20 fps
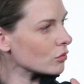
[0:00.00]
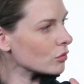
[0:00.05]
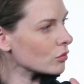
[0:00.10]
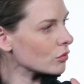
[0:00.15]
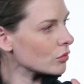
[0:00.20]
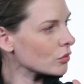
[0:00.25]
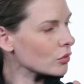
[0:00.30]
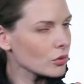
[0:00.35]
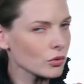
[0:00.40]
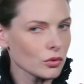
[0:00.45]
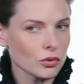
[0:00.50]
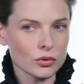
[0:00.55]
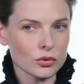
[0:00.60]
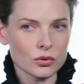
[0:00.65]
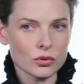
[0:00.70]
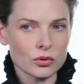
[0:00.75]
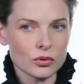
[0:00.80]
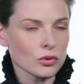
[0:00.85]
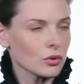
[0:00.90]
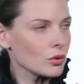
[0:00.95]

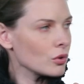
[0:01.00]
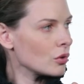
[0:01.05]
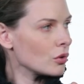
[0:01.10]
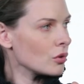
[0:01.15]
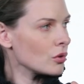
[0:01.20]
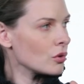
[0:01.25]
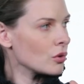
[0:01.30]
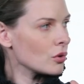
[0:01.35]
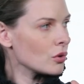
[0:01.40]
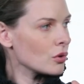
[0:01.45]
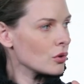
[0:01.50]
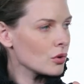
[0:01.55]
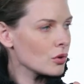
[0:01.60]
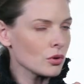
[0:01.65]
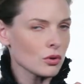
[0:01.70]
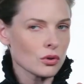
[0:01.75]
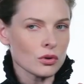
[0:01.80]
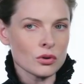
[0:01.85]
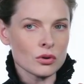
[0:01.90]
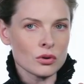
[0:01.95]

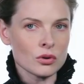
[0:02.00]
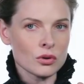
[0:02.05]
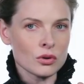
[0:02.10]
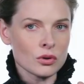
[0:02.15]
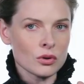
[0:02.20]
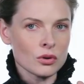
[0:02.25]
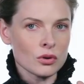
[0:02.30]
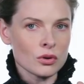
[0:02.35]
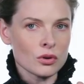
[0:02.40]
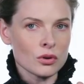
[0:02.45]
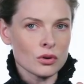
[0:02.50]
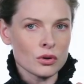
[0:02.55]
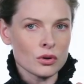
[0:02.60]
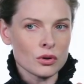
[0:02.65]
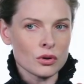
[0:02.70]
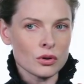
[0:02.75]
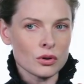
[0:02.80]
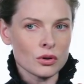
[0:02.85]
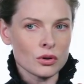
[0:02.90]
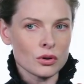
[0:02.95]

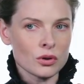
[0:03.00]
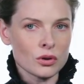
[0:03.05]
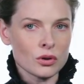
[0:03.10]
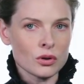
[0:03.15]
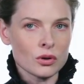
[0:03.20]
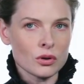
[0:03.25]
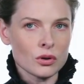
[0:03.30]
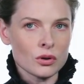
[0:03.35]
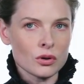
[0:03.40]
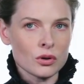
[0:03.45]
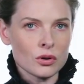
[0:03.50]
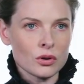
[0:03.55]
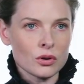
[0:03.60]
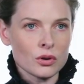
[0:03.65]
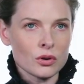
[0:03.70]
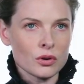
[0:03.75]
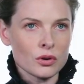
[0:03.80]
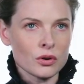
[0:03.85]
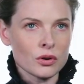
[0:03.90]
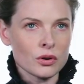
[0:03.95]

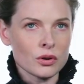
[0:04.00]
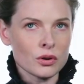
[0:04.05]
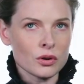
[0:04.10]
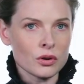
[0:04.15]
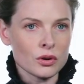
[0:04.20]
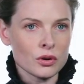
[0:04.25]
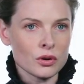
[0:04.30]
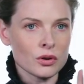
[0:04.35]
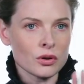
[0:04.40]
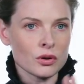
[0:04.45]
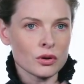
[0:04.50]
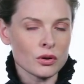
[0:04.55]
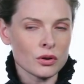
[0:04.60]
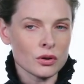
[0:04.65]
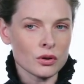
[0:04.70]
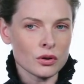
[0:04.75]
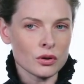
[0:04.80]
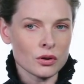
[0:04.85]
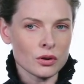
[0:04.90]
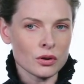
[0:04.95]

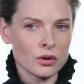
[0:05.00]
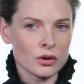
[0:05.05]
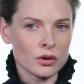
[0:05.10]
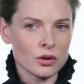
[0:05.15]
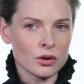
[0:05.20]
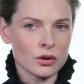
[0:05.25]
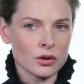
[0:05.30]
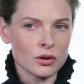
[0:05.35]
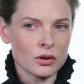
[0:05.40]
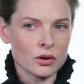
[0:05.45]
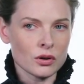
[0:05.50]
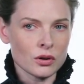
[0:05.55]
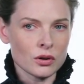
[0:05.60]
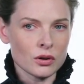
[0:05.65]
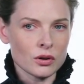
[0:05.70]
This person isn't speaking.